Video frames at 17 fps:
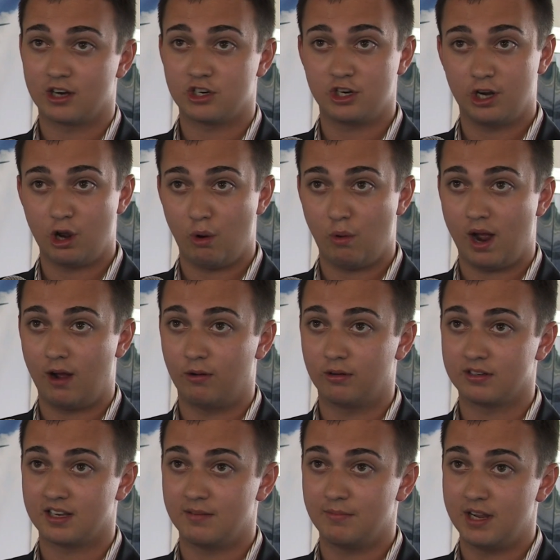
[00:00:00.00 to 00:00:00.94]
actually go
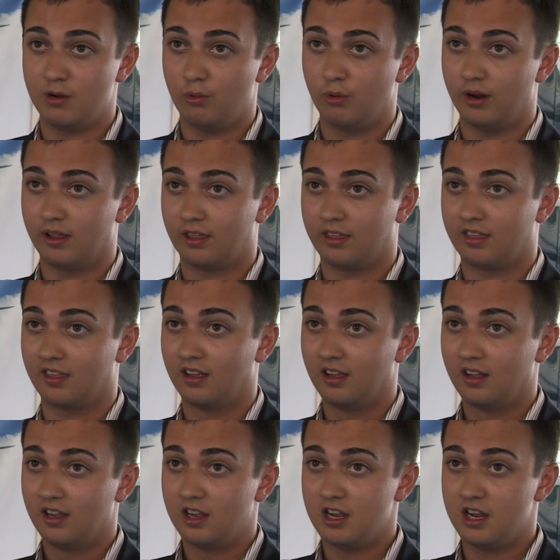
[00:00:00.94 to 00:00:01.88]
out and meet with,
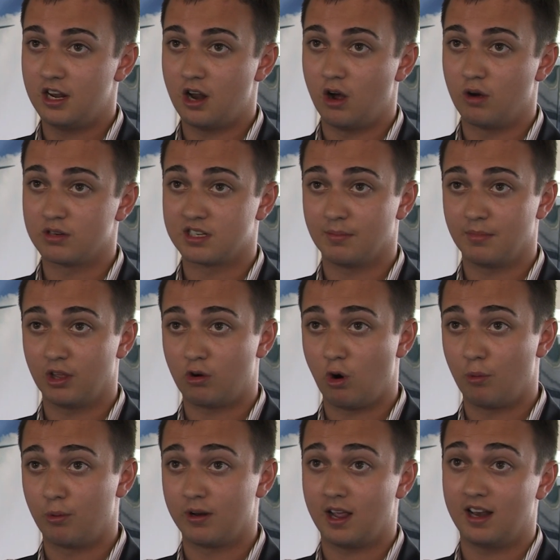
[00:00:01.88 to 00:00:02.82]
you know, some of the
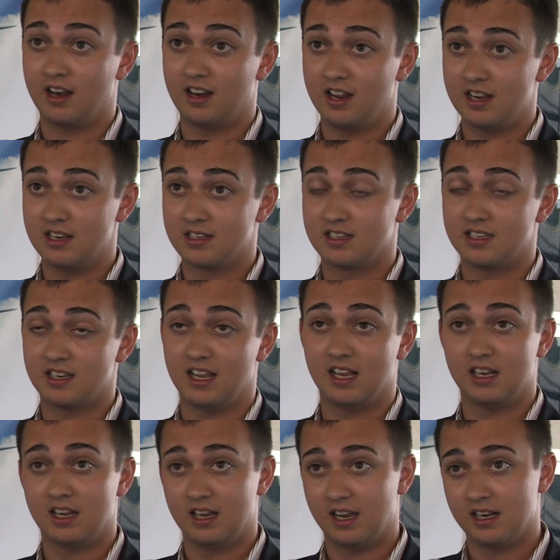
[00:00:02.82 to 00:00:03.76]
corporate entities
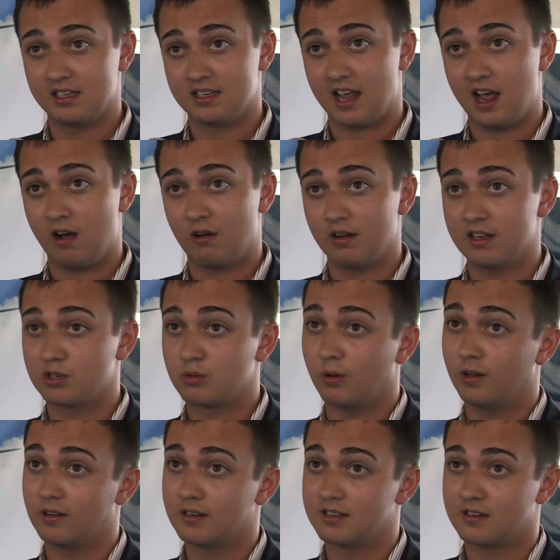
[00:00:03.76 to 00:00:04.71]
in, in town, as
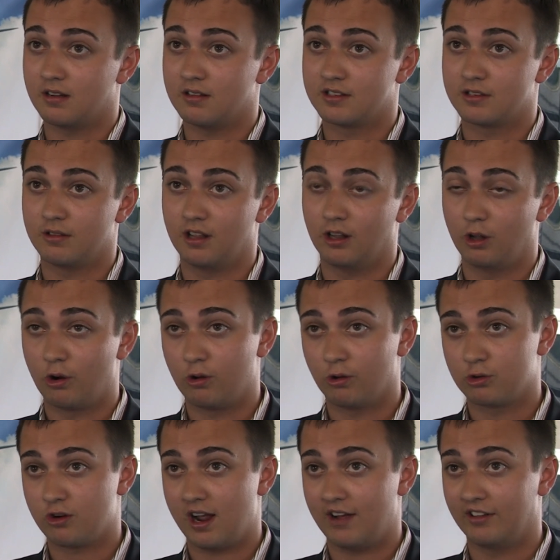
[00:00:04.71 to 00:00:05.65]
well as also the
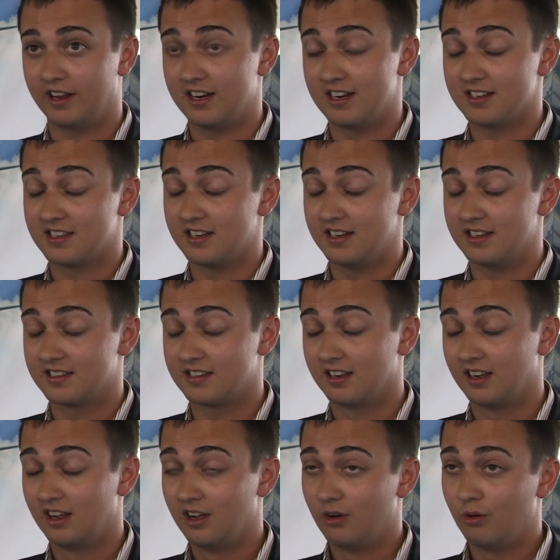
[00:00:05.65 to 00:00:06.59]
local travel
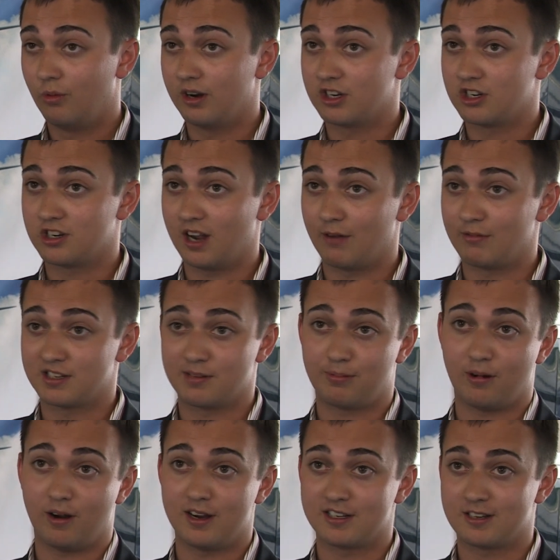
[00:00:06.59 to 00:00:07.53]
agencies, mm-hmm. which I was
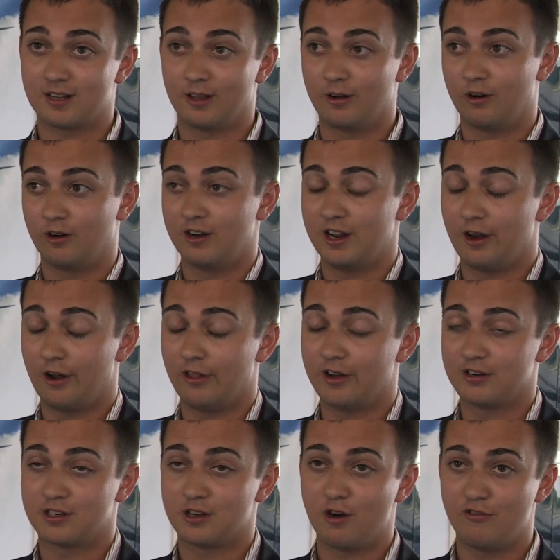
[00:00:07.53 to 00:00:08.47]
surprised to learn, you know,
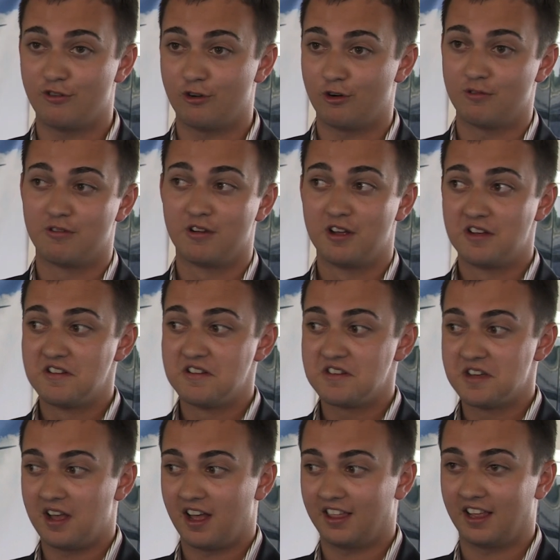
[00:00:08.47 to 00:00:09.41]
there's over
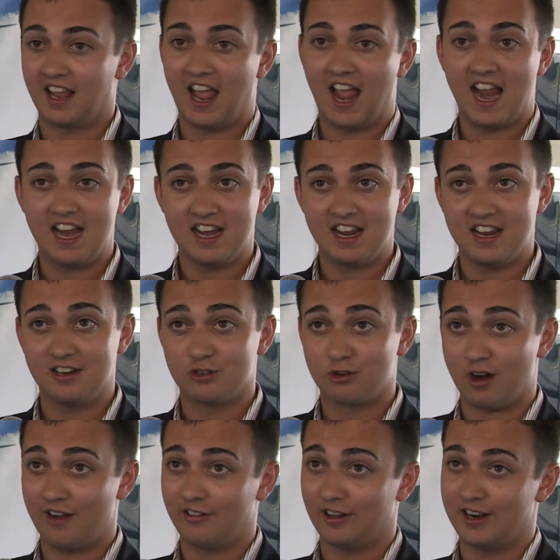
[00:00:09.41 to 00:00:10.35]
I think, 80
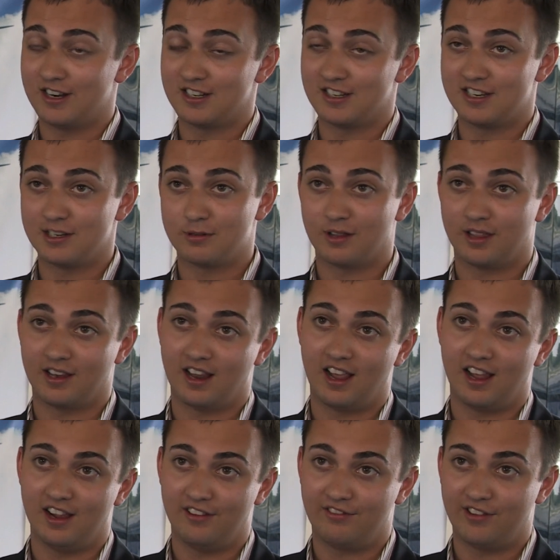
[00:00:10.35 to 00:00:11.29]
travel agencies within
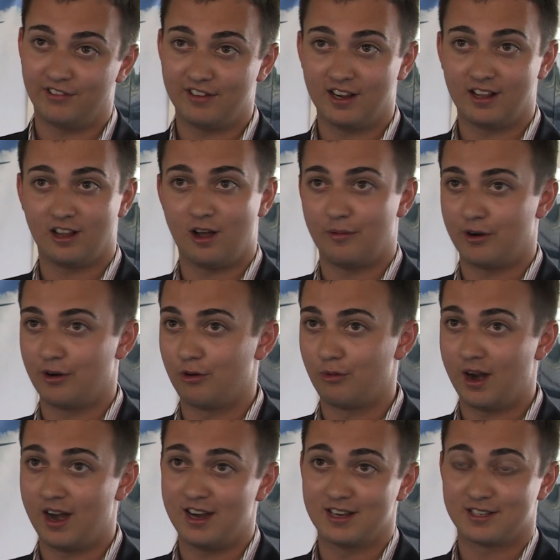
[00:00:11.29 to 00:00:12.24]
a 50 kilometer
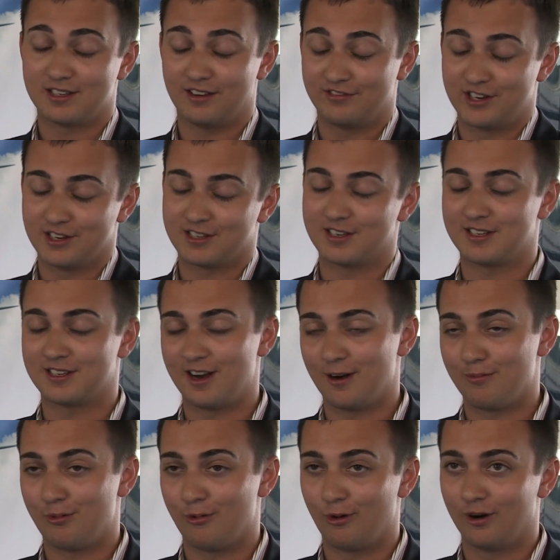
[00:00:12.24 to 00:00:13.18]
radius of just this
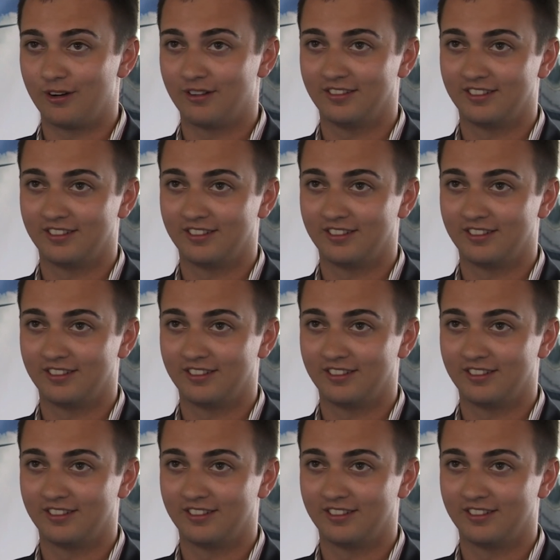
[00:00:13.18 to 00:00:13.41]
airport.